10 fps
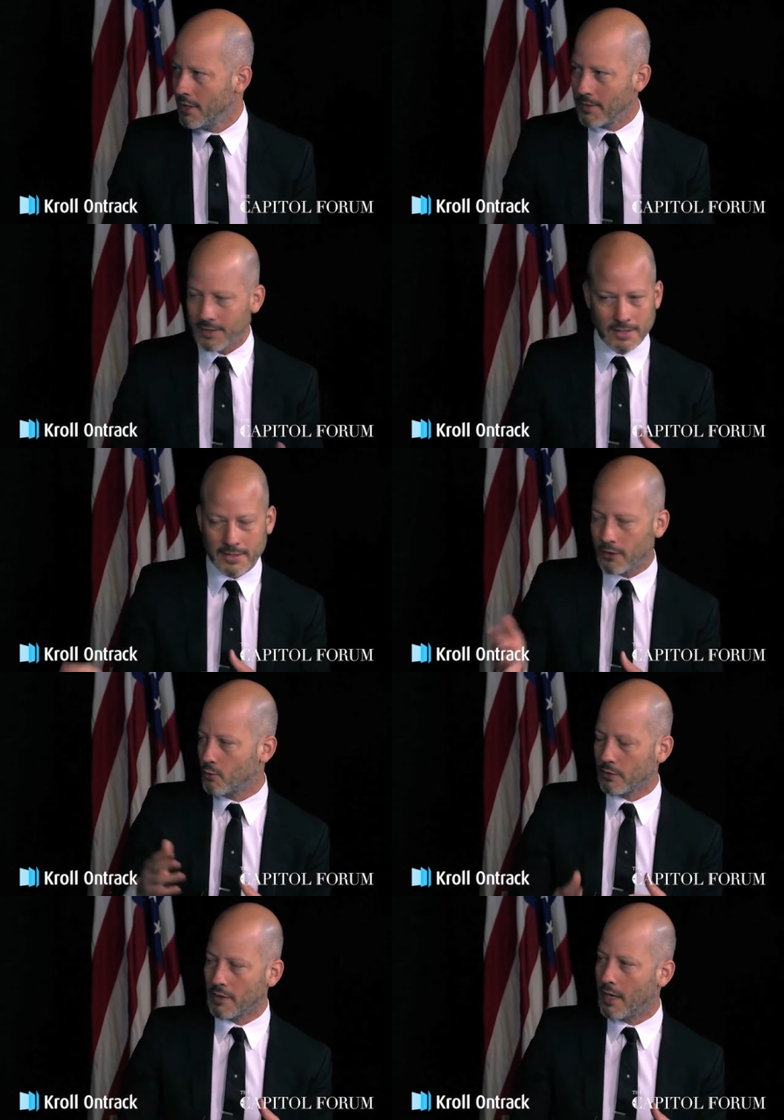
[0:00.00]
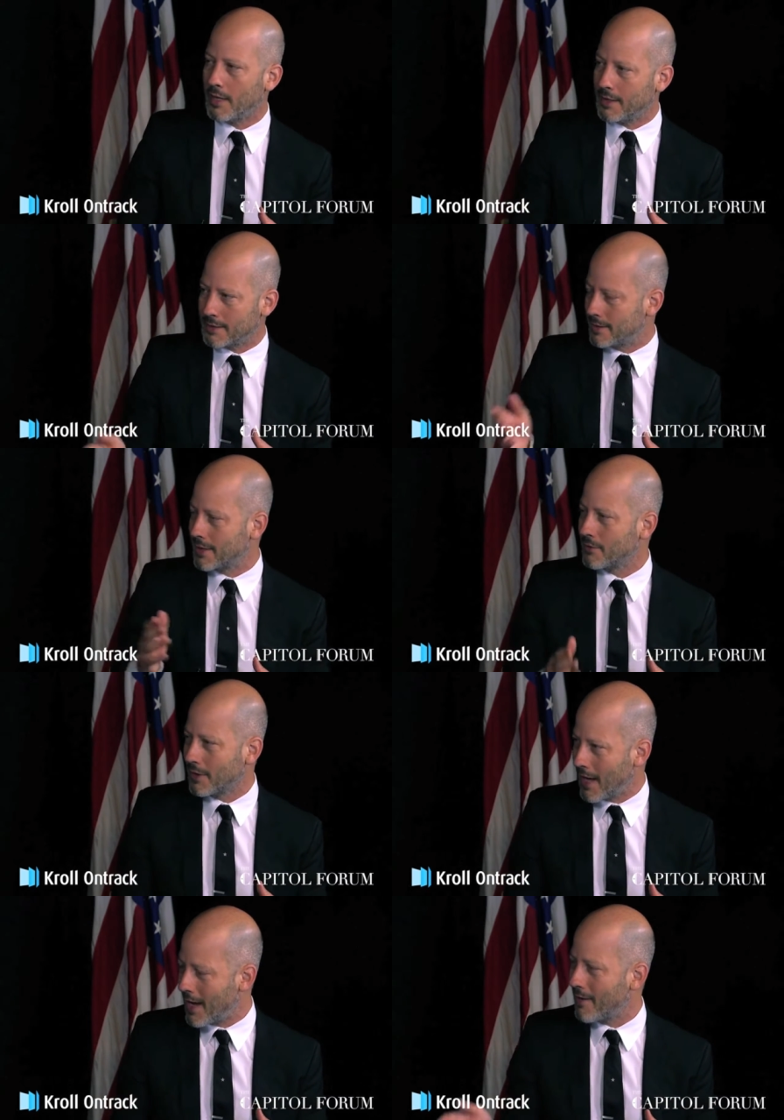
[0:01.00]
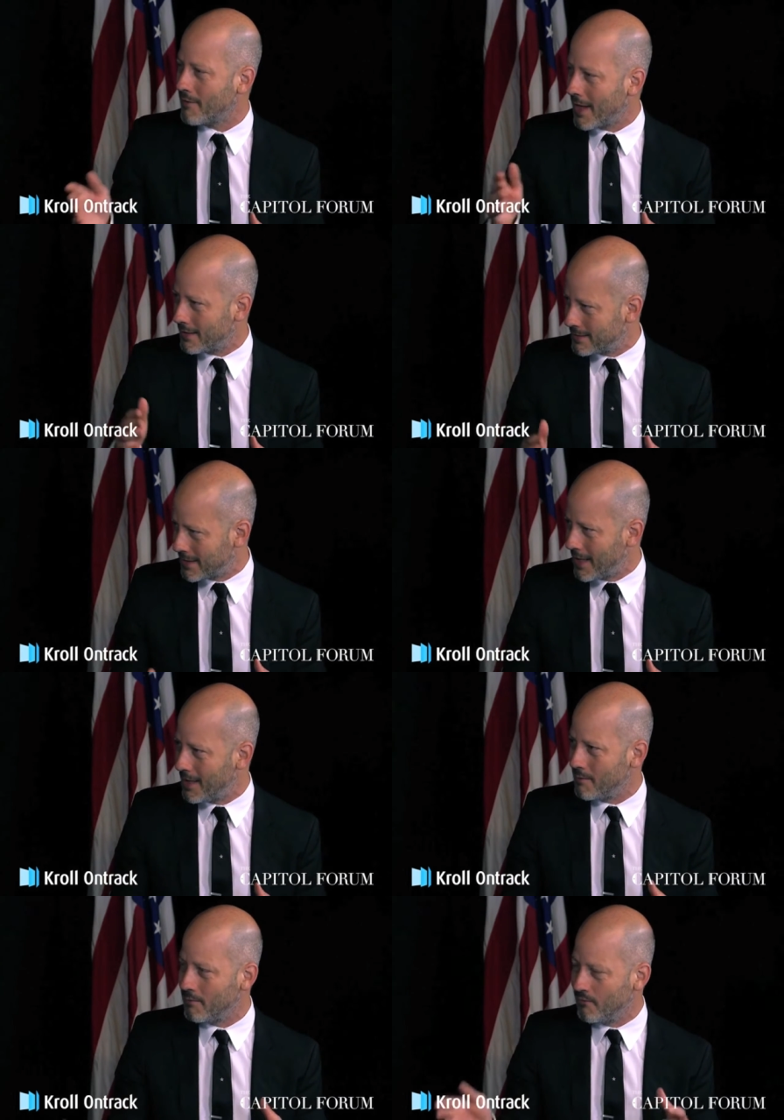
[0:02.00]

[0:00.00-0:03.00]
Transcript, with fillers: because the seller will not necessarily have that same